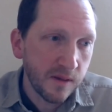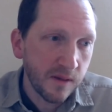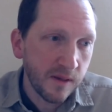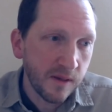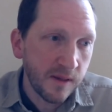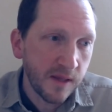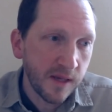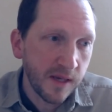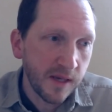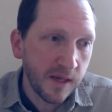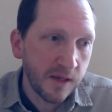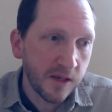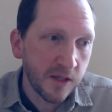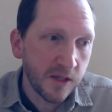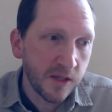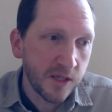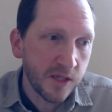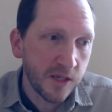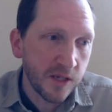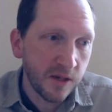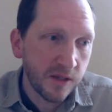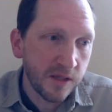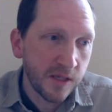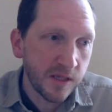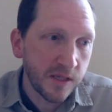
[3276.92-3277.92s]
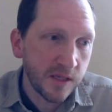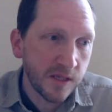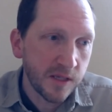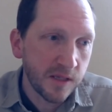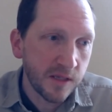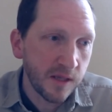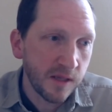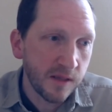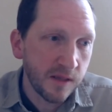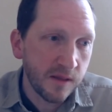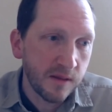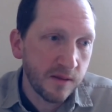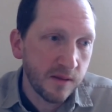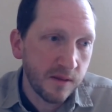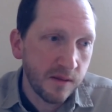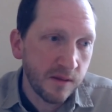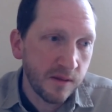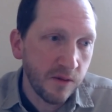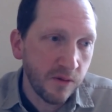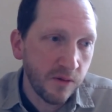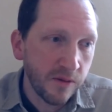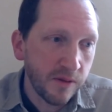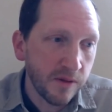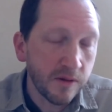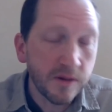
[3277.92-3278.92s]
think concern is that, you
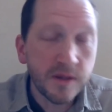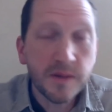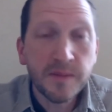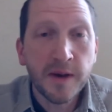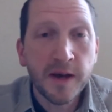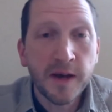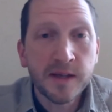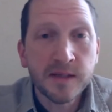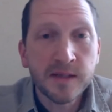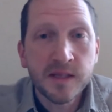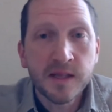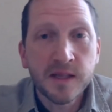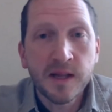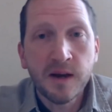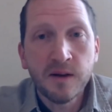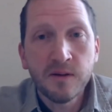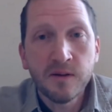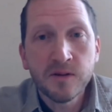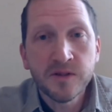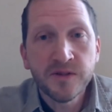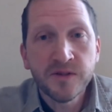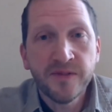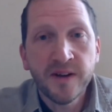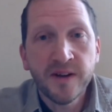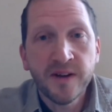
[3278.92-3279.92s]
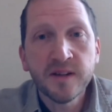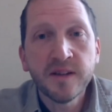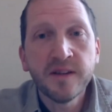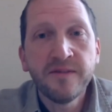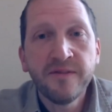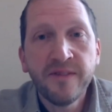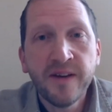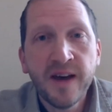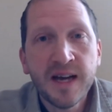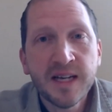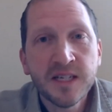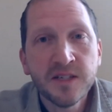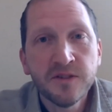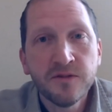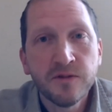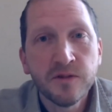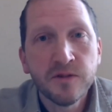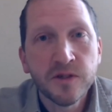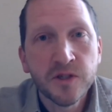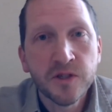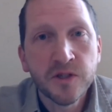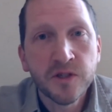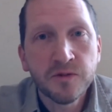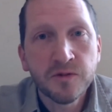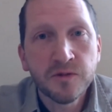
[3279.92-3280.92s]
know, 30 miles an hour is fairly fast for
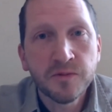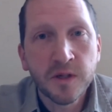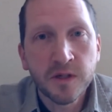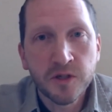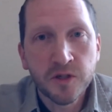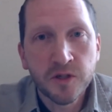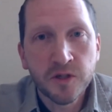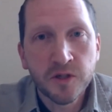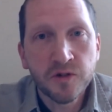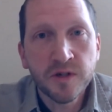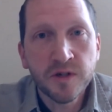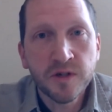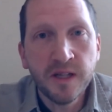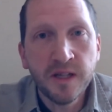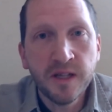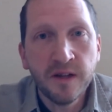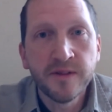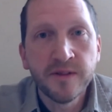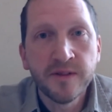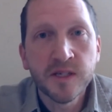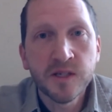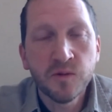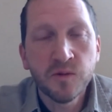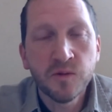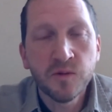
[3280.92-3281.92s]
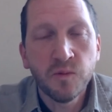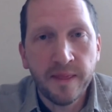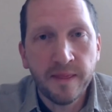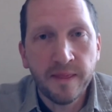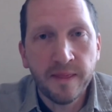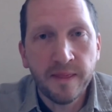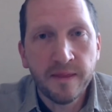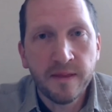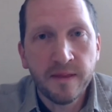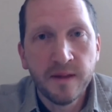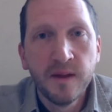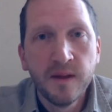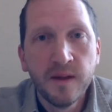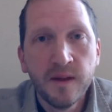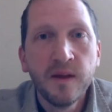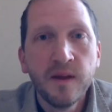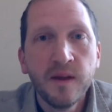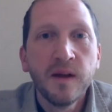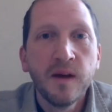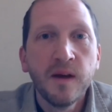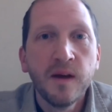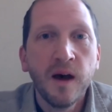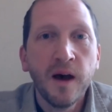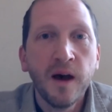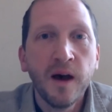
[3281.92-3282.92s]
a street of this width.
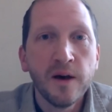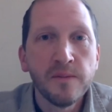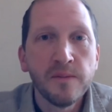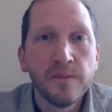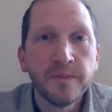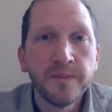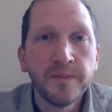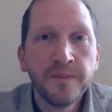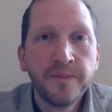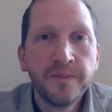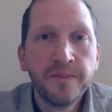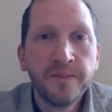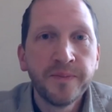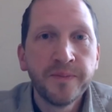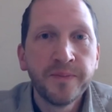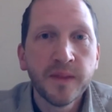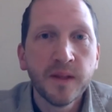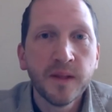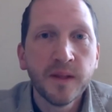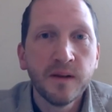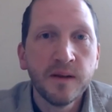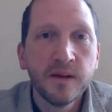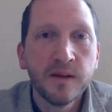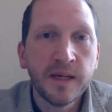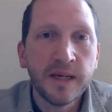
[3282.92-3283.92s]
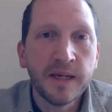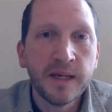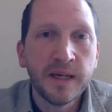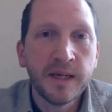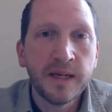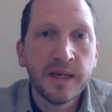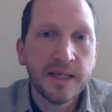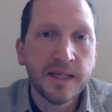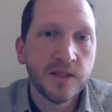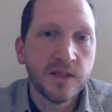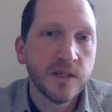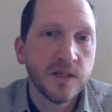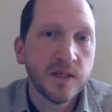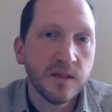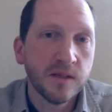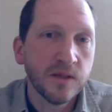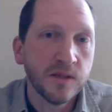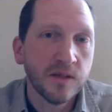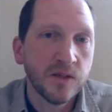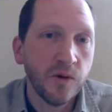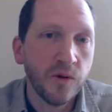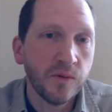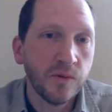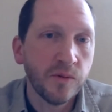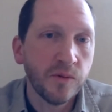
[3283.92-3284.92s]
They would
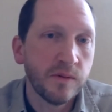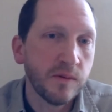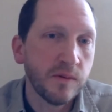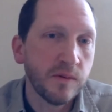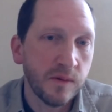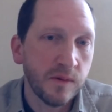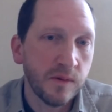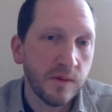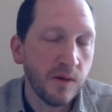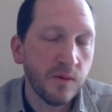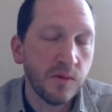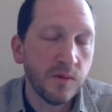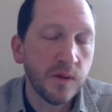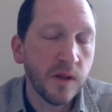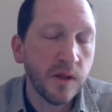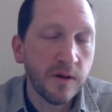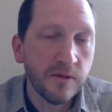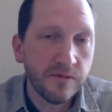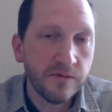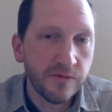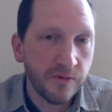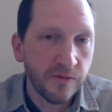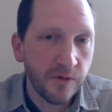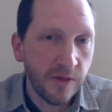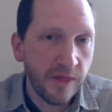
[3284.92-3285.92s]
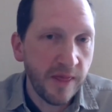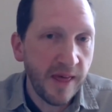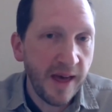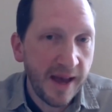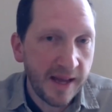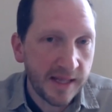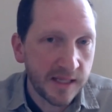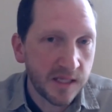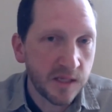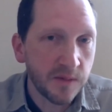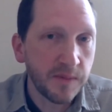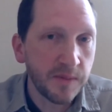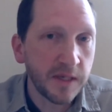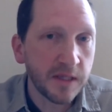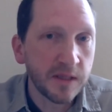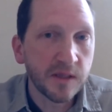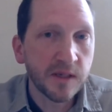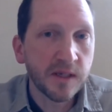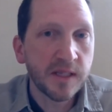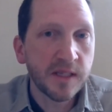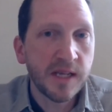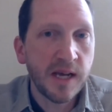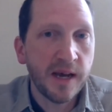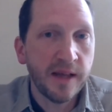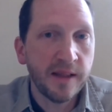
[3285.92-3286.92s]
love for that to be
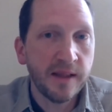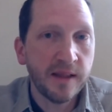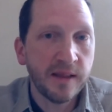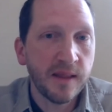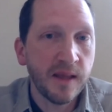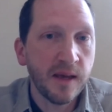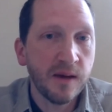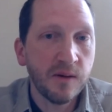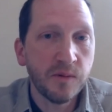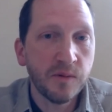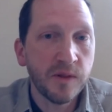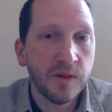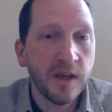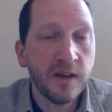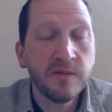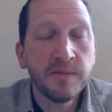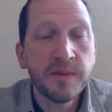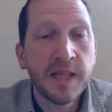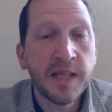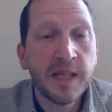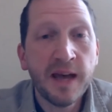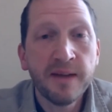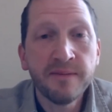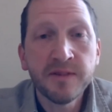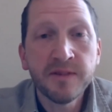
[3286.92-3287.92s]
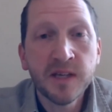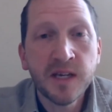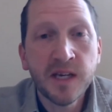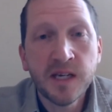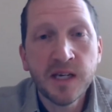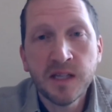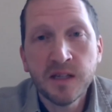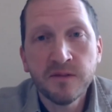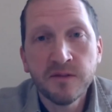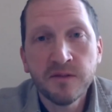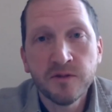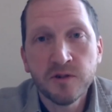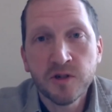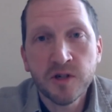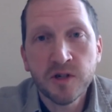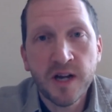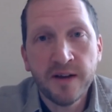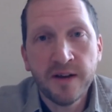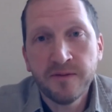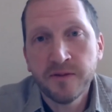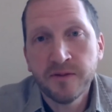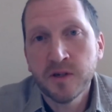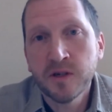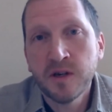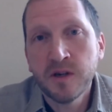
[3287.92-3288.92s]
looked at. And they have been advocating for
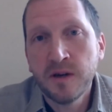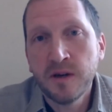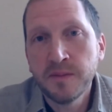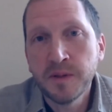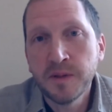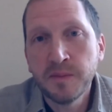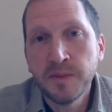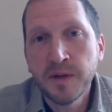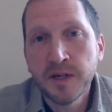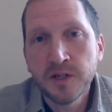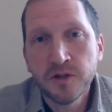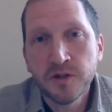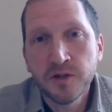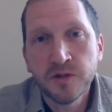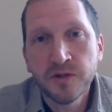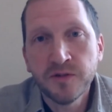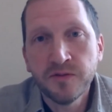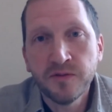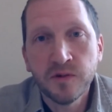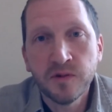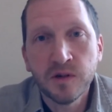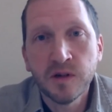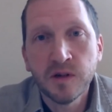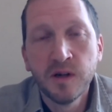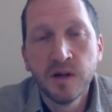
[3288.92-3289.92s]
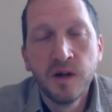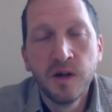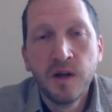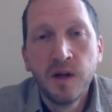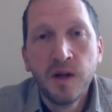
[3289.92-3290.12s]
traffic calming measures for